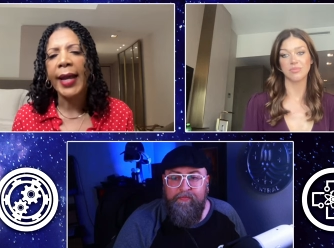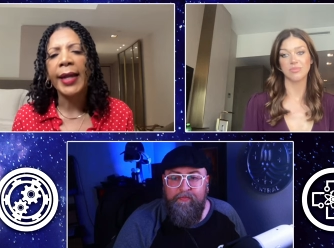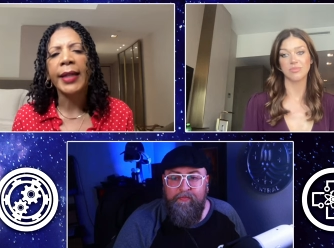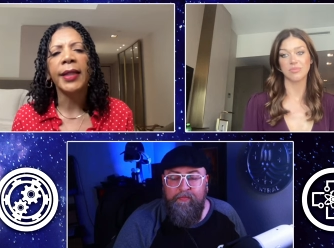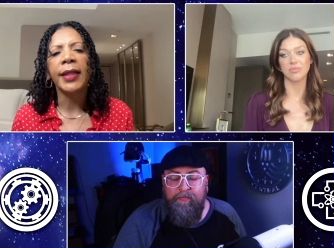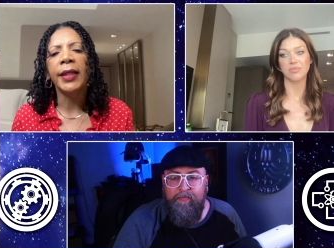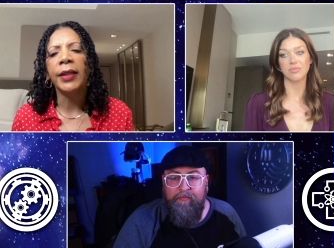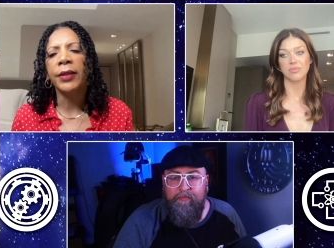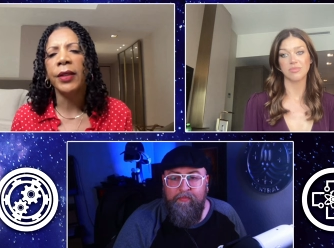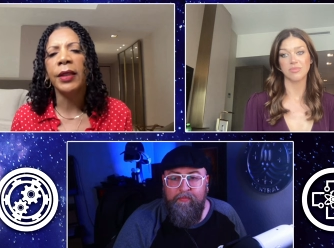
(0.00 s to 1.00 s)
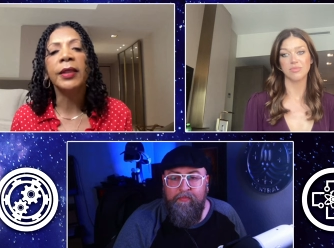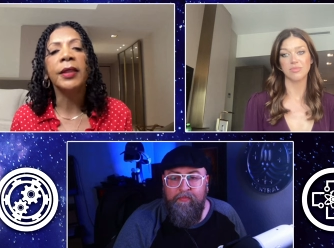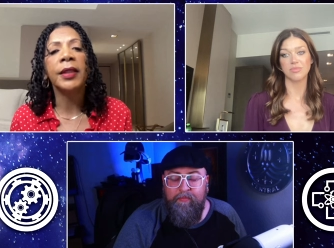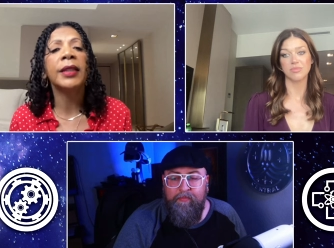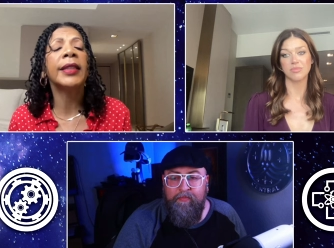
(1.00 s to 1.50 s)
Speaker 1: and in
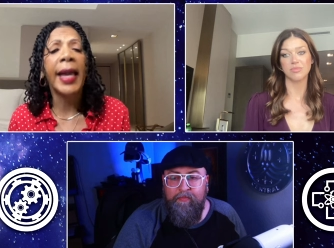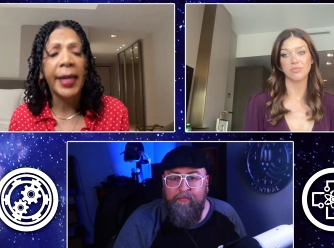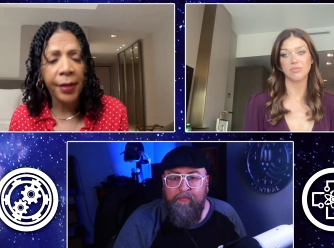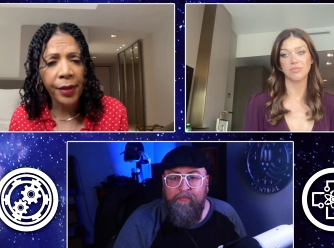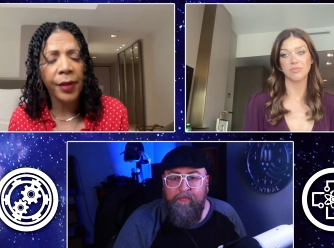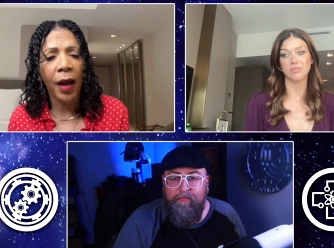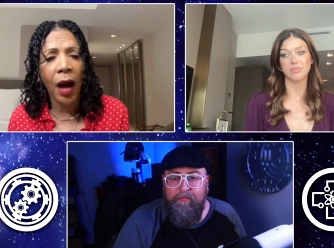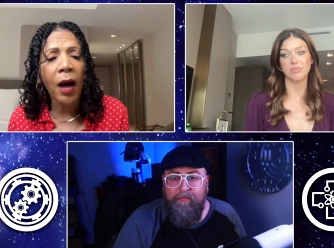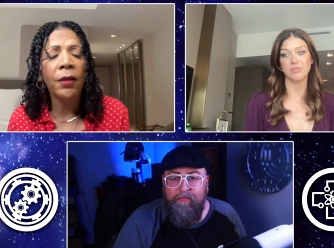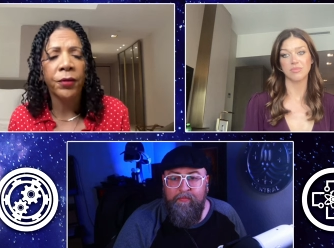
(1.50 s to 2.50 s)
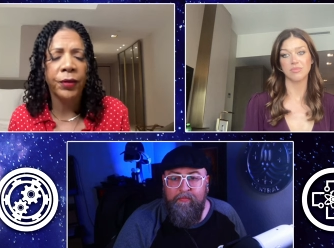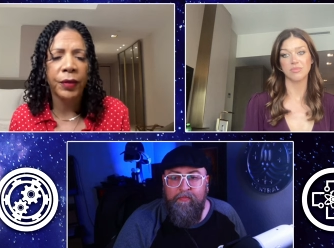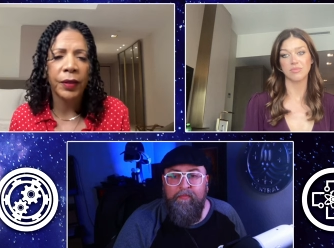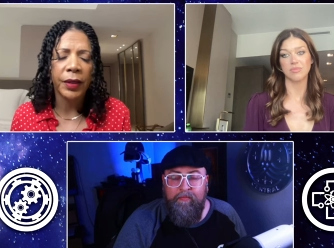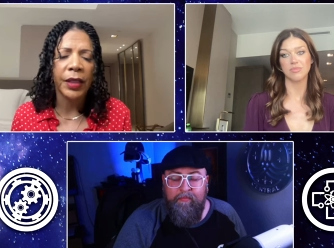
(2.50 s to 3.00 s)
the length
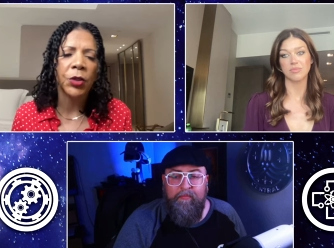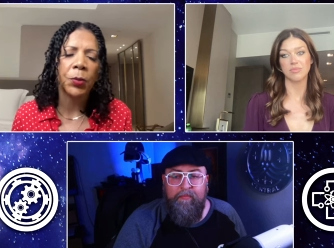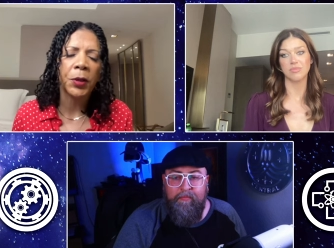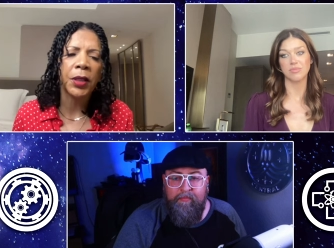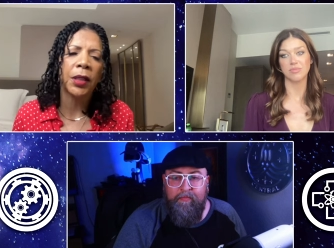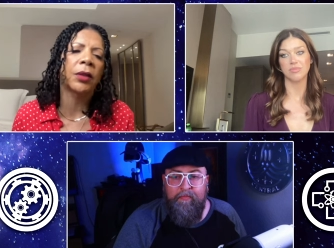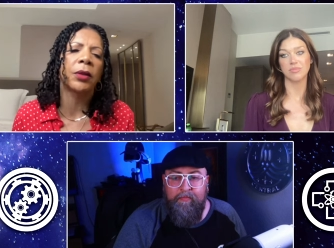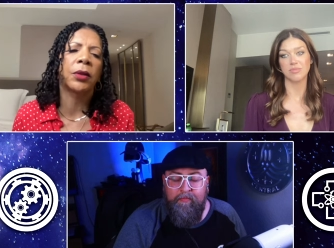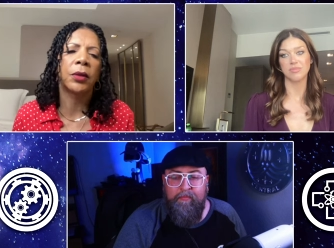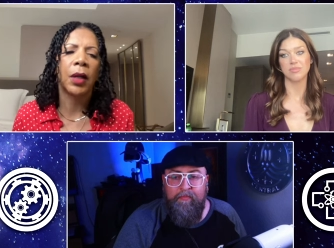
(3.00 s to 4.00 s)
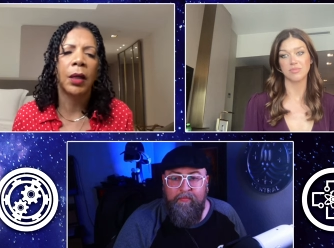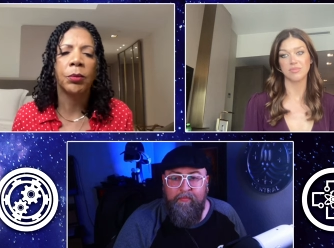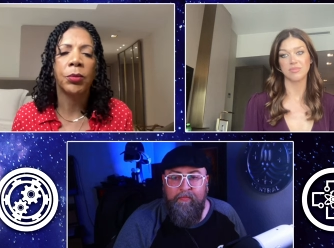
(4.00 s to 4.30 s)
of these particular